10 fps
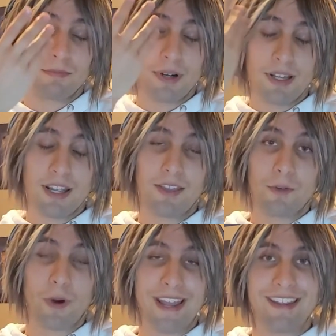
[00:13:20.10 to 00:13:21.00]
But either
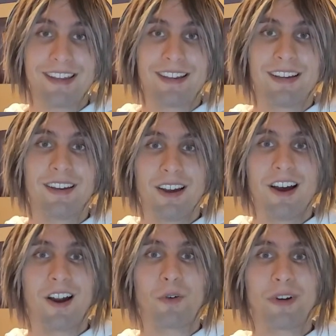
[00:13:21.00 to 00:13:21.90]
way,
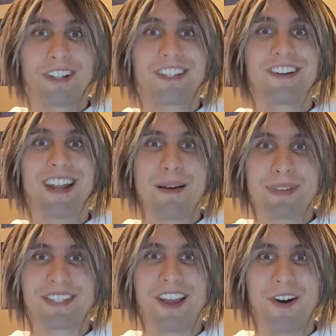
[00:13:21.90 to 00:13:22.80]
a really good
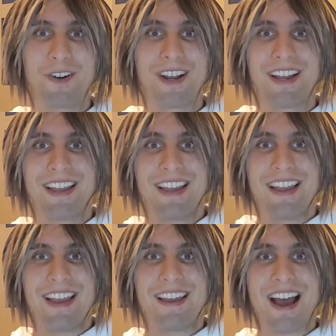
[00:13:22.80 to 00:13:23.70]
episode,
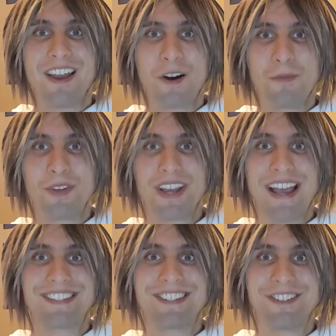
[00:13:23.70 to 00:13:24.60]
and I hope you
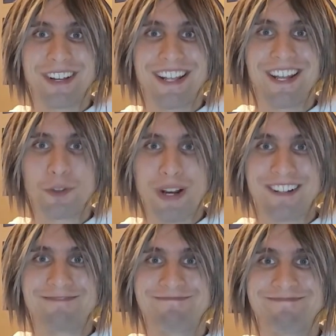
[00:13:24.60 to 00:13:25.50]
guys enjoyed it as
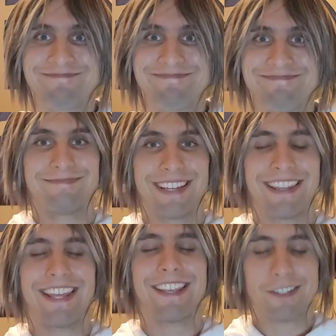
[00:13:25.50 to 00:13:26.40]
well.
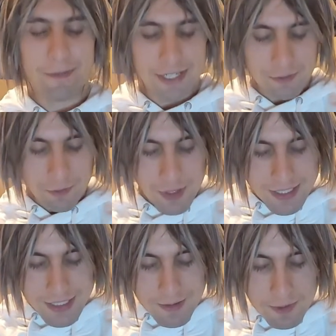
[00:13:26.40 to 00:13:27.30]
Thank you so much for
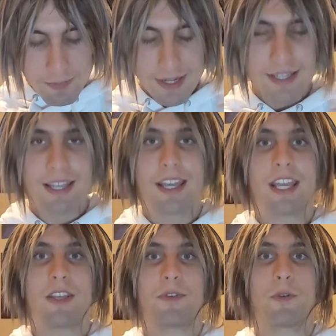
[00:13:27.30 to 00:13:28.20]
watching, everybody.
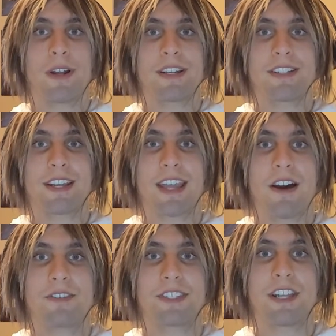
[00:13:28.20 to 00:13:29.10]
If you want to check
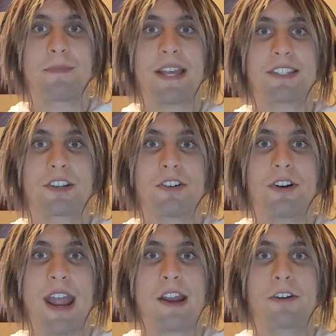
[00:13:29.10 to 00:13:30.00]
out
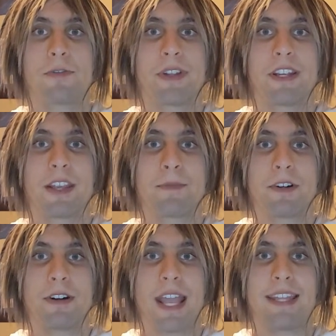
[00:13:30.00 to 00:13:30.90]
Cinemassacre, Angry Video Game
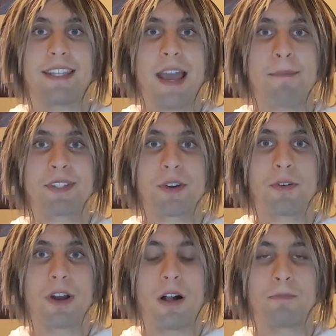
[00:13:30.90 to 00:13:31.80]
Nerd, and the
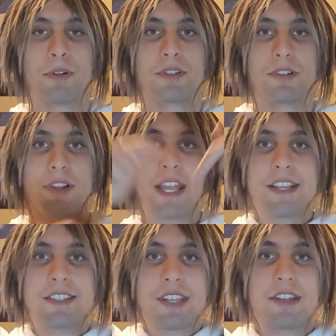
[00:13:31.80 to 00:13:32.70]
episode, I'll put the
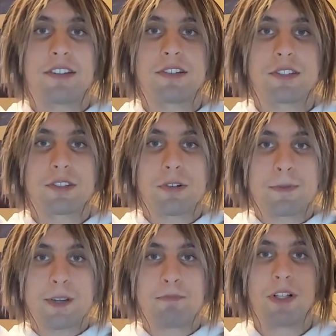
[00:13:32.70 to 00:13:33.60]
links in the
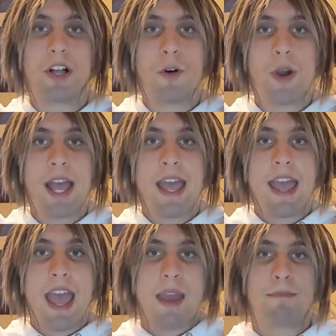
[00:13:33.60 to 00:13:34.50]
description below.
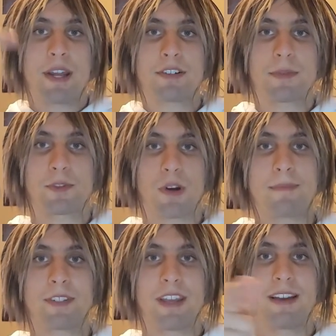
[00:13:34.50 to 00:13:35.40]
And better
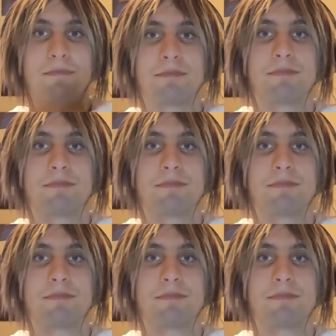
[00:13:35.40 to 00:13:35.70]
subscribe to him.